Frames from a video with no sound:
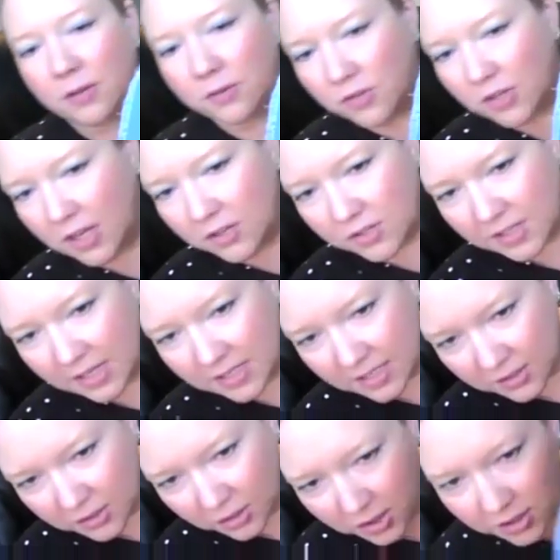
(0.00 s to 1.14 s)
other change is I did
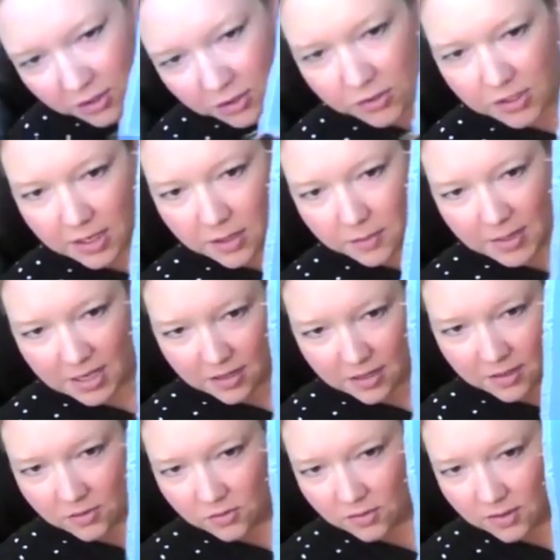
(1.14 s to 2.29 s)
darken her skin a bit.
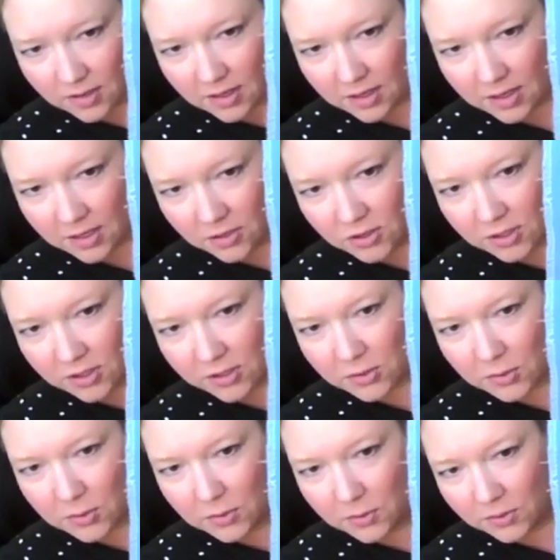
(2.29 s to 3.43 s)
I think she looks
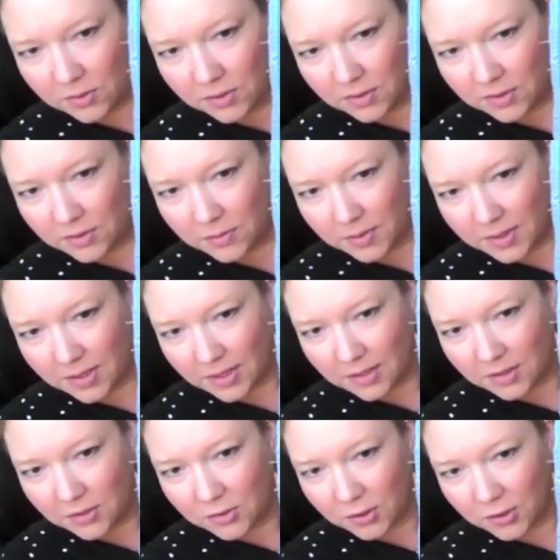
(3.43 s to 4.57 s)
cool with
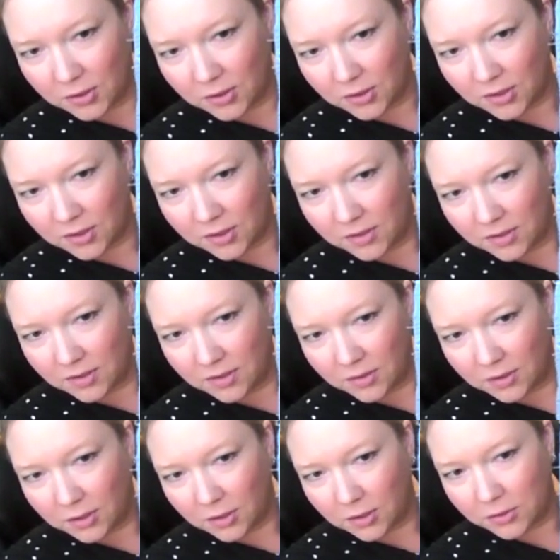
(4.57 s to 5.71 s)
the darker
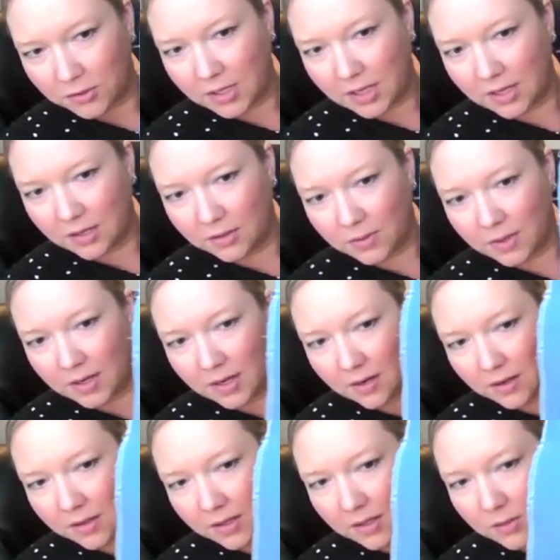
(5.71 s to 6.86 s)
skin and the red hair.
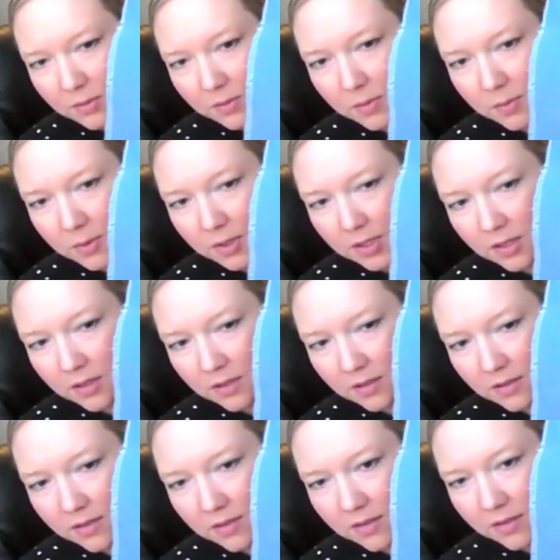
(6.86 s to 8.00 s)
I think it's really pretty.
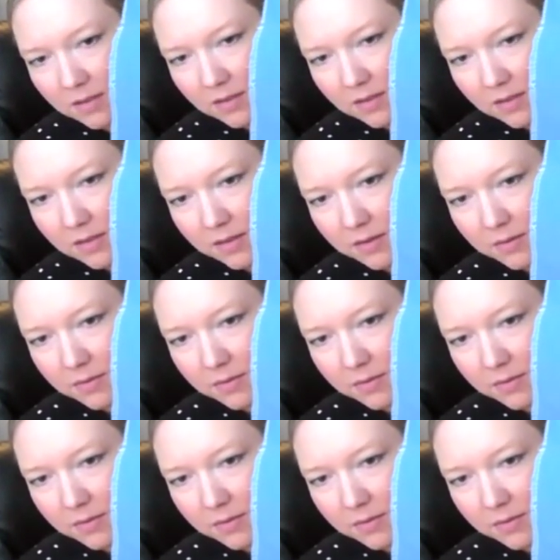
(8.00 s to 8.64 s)
So,